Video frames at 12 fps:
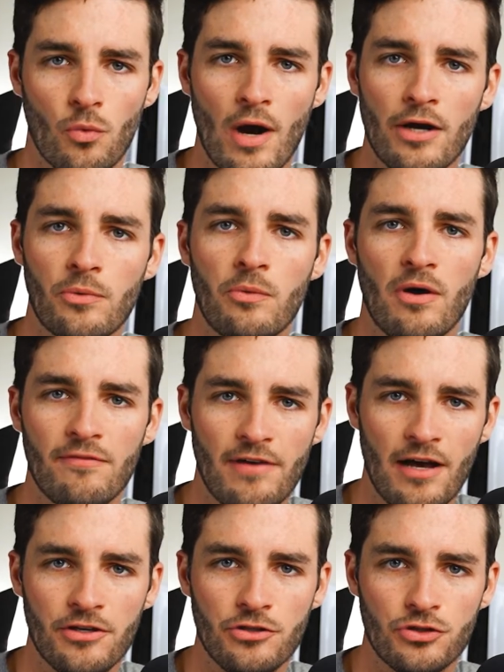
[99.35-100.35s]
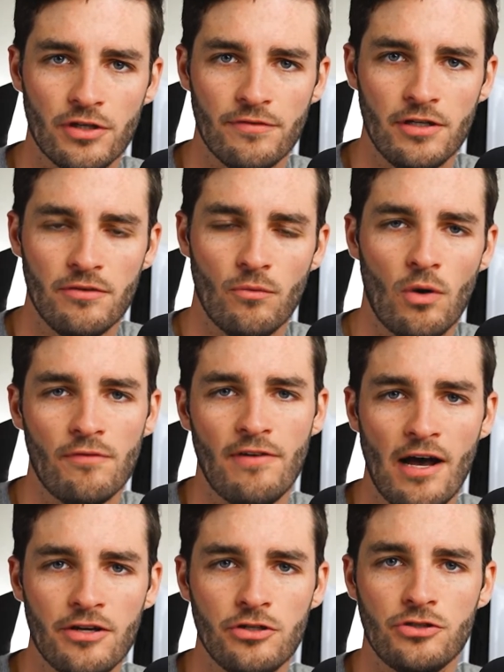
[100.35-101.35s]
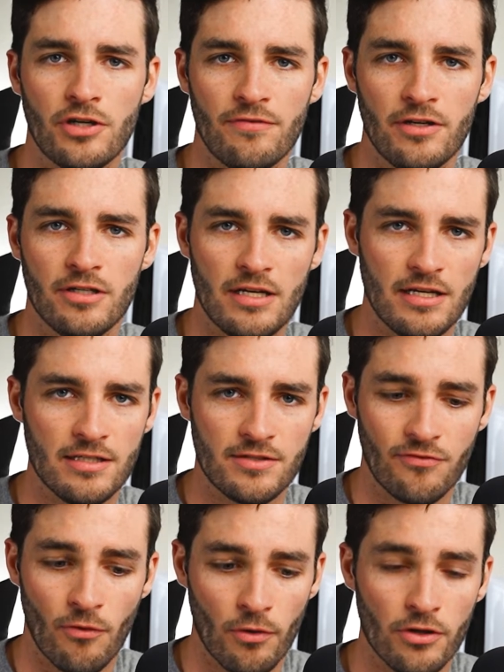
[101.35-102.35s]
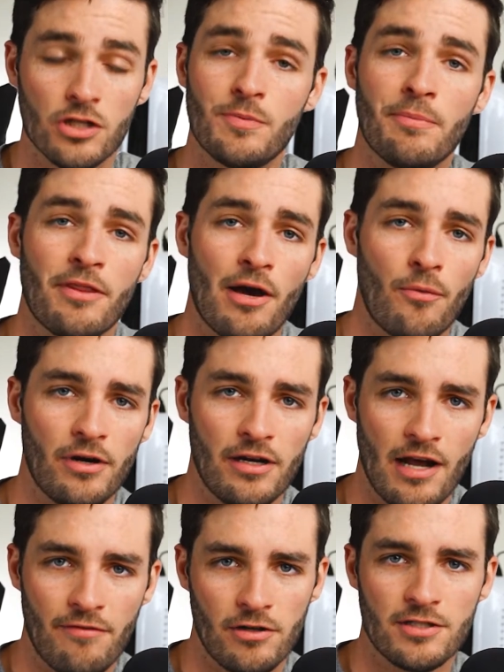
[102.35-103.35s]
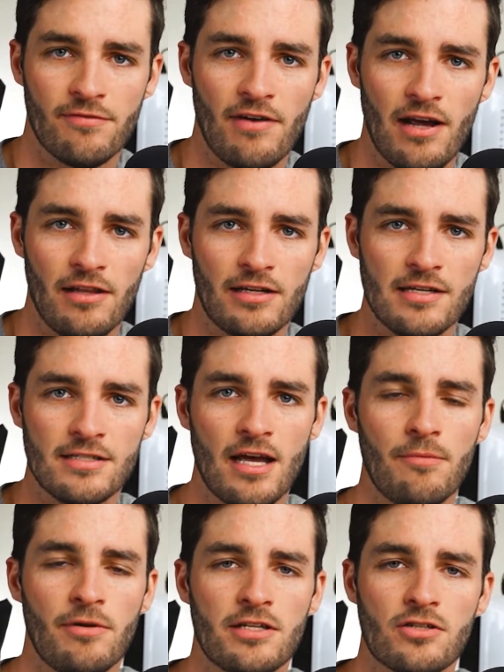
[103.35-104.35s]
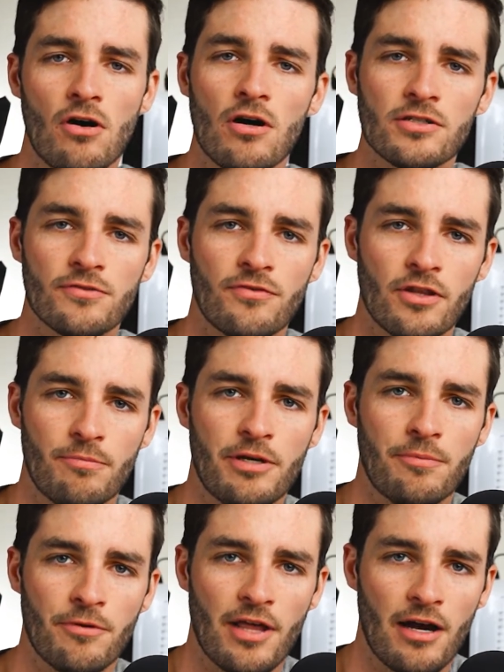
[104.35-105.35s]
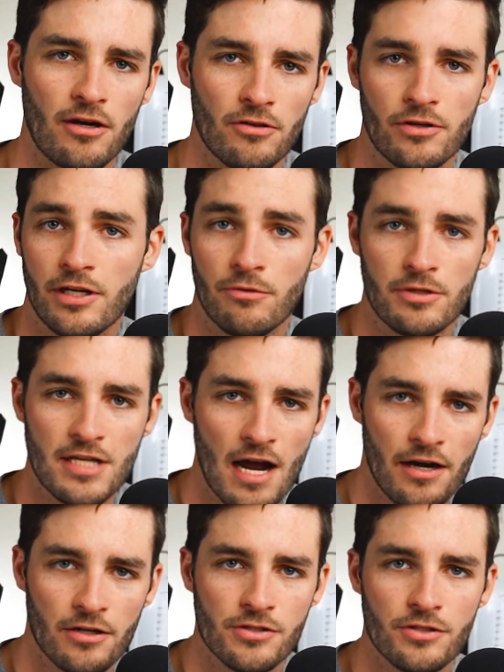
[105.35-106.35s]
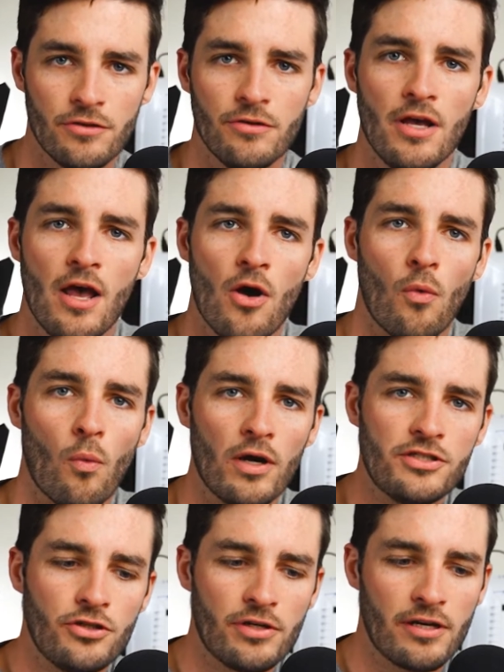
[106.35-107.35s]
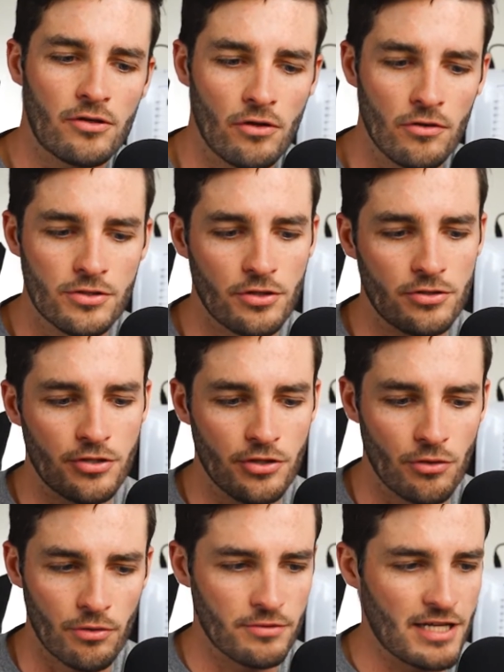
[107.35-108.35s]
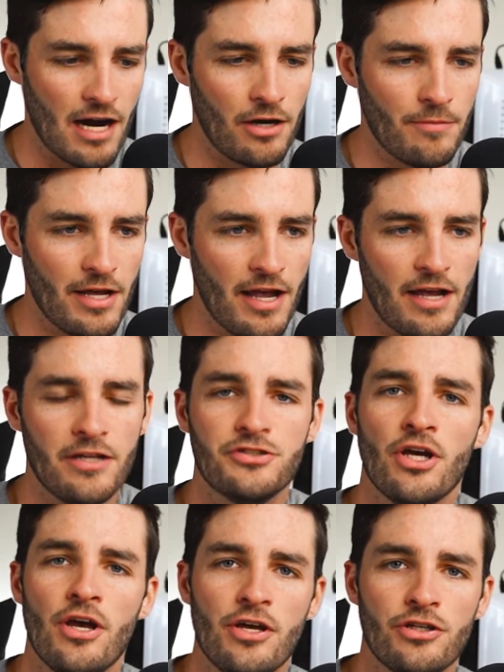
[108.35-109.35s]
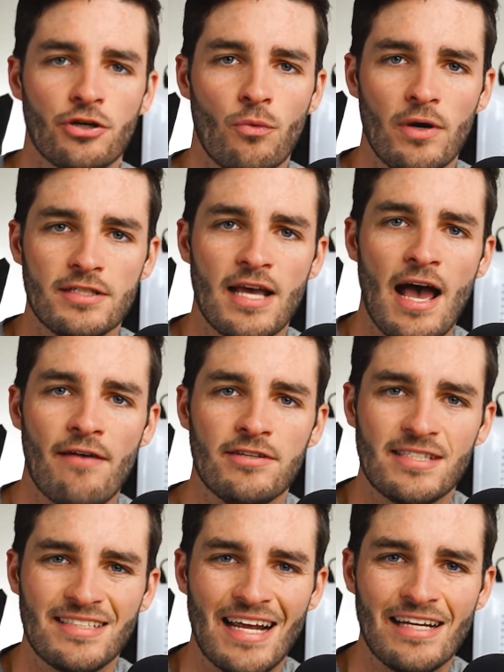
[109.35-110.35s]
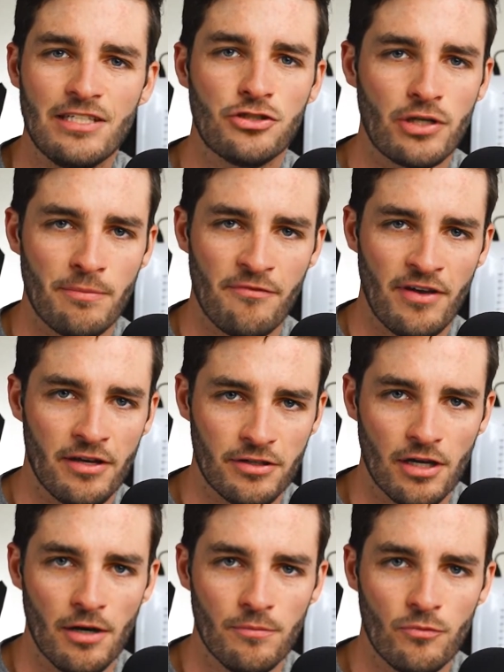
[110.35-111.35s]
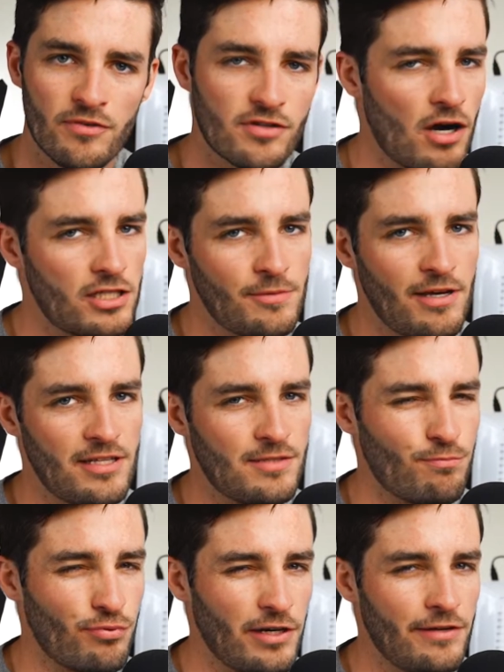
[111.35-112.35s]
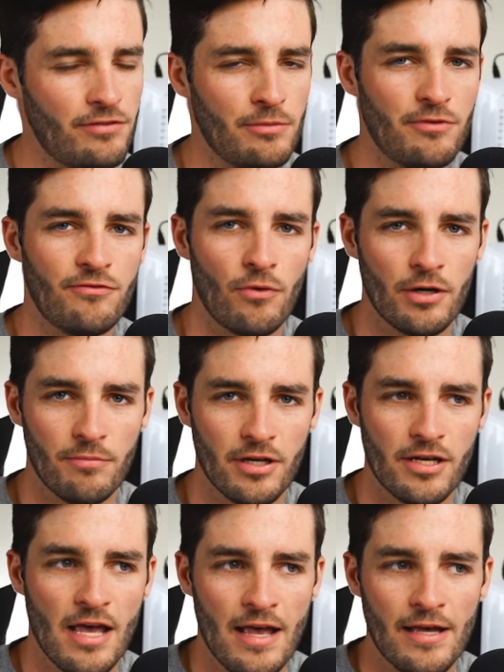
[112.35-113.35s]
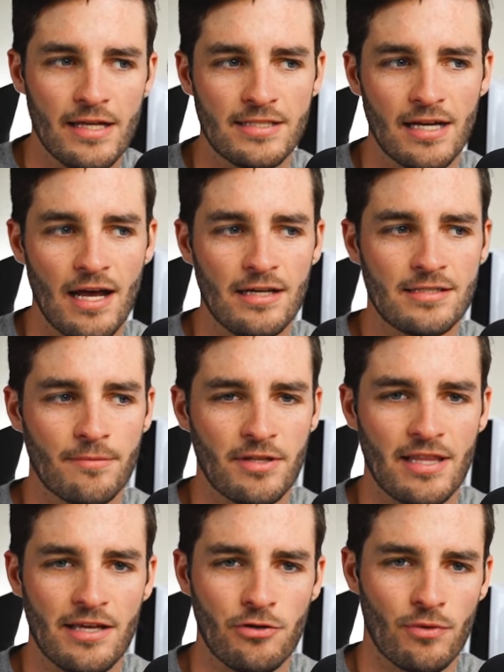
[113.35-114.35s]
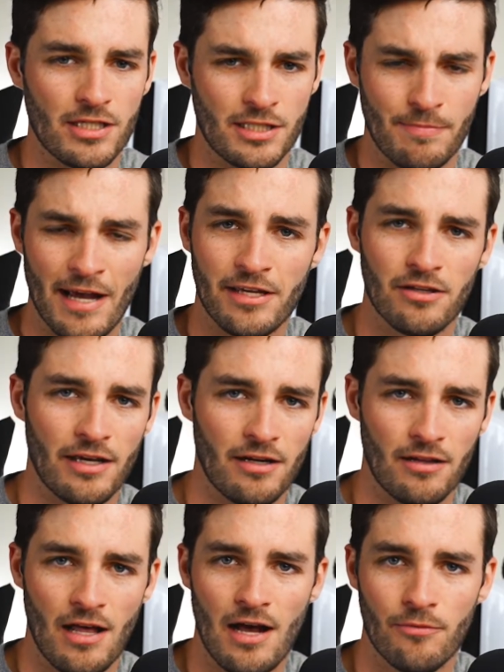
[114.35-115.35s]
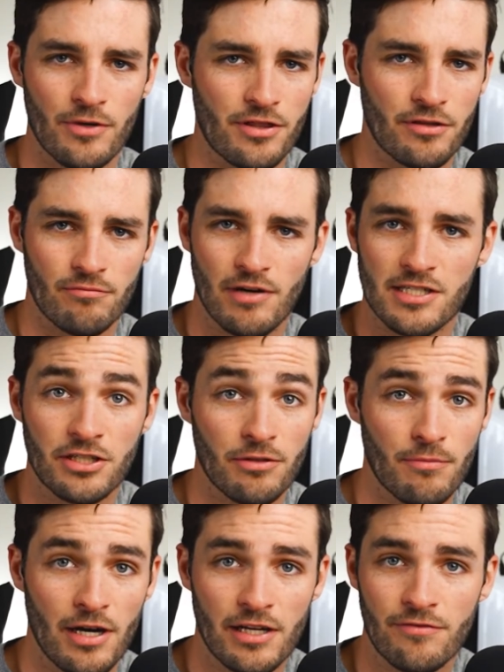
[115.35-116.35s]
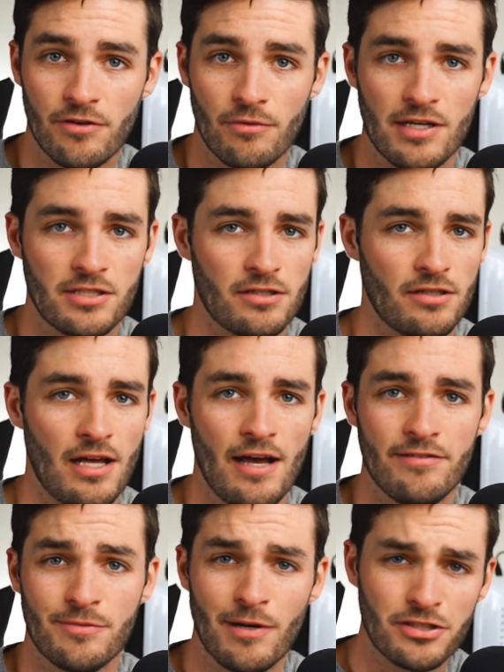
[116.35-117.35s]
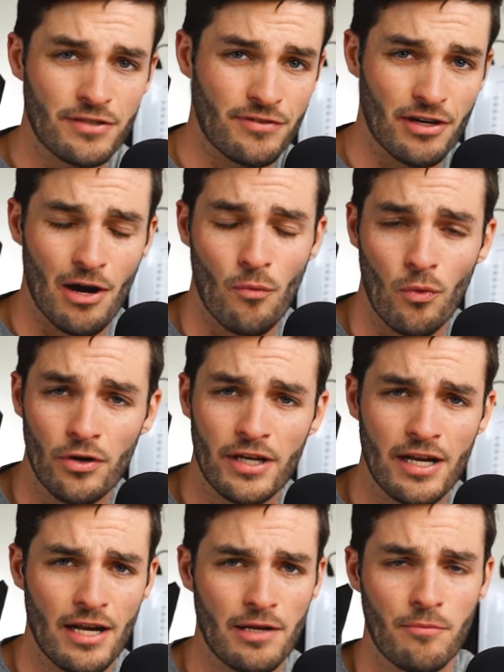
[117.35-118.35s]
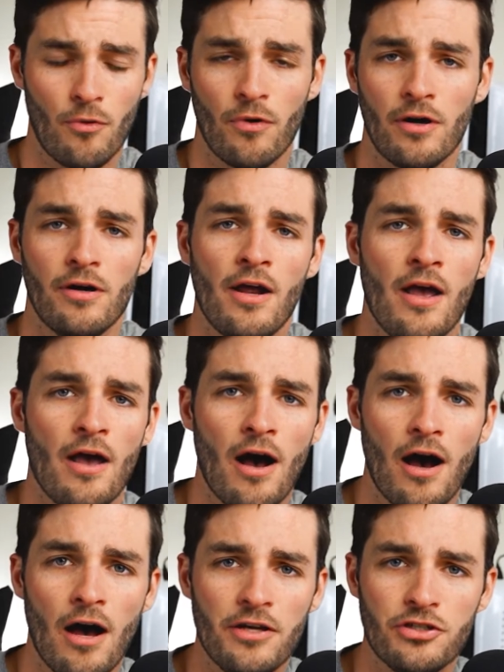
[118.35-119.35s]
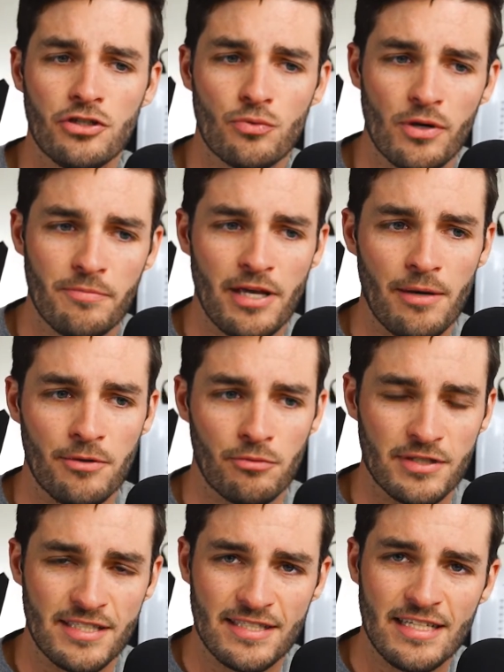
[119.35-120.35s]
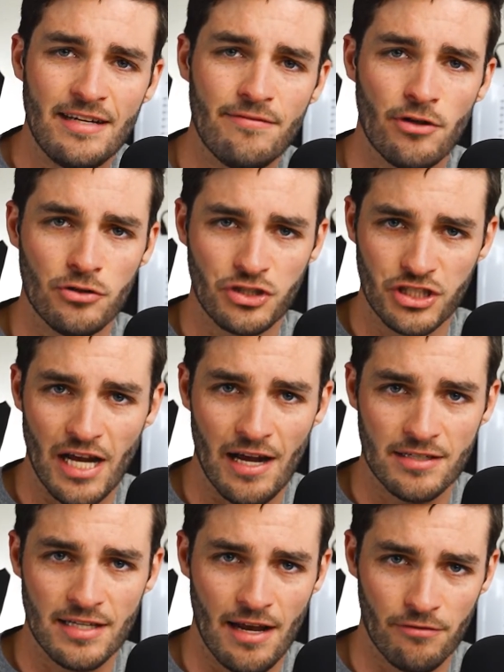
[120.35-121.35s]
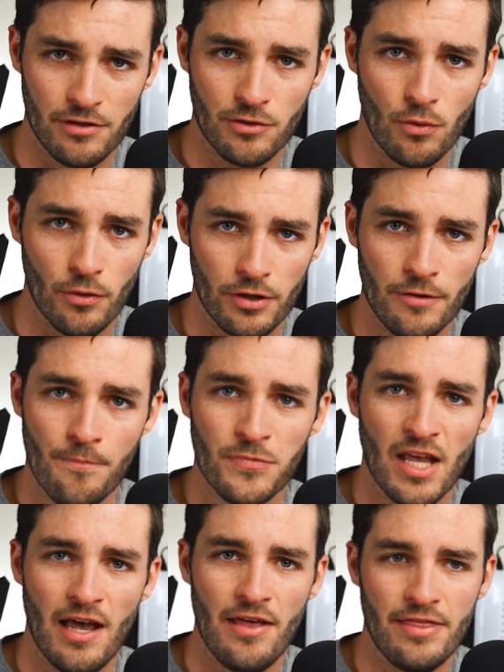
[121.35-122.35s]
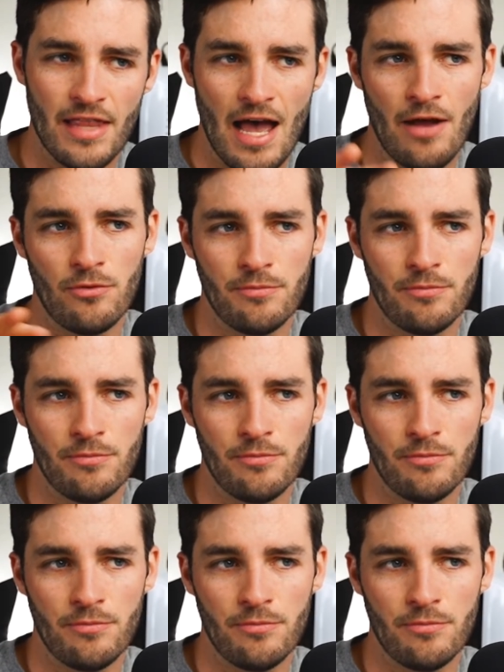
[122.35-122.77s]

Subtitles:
why do we want value-driven? Well, value-driven is for those people that want to diversify, like I said, but it's also for the people that are looking to retire soon. Once you get closer to your retirement age, you'll want to have a steady stream of income. We've talked about this briefly before, but it's not something that you want to speculate a lot with the rest of your money for the rest of your life, especially if you're not working anymore. You just want to be able to receive those checks every quarter, and that will